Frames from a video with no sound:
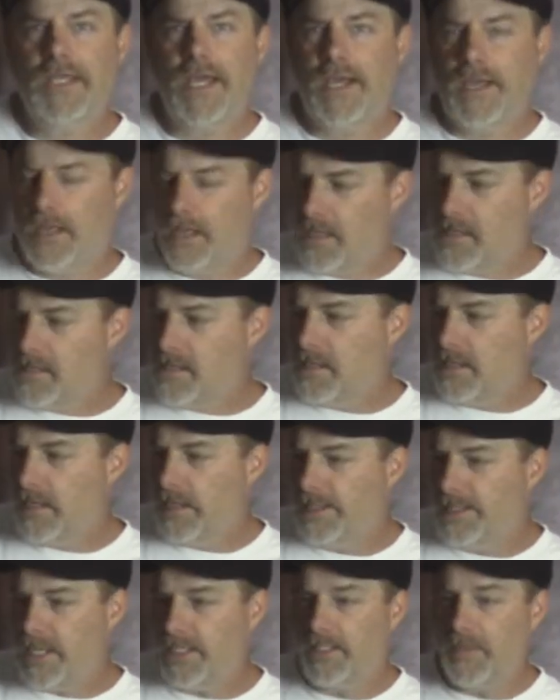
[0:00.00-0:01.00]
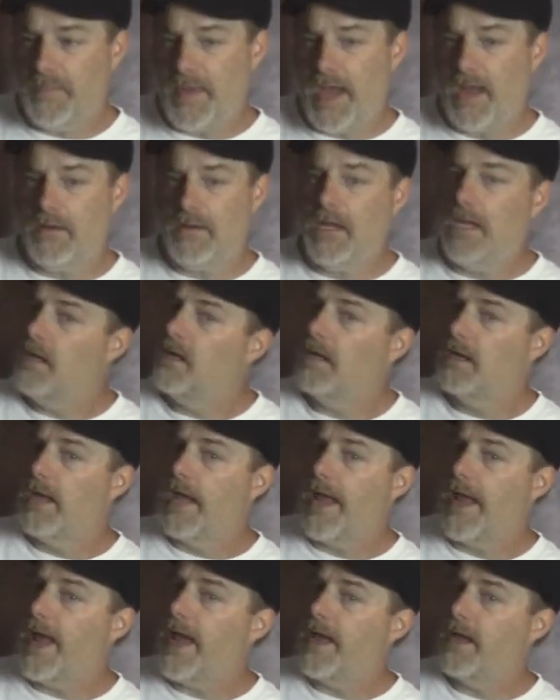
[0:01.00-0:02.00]
like, it takes a battery
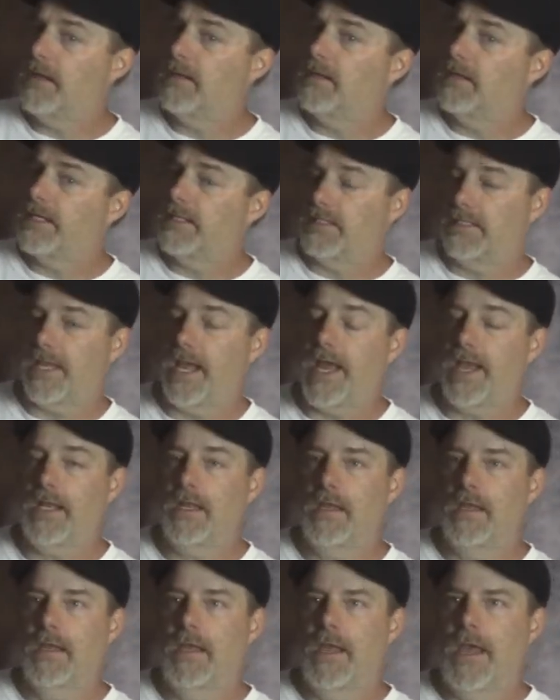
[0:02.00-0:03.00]
and it's dead.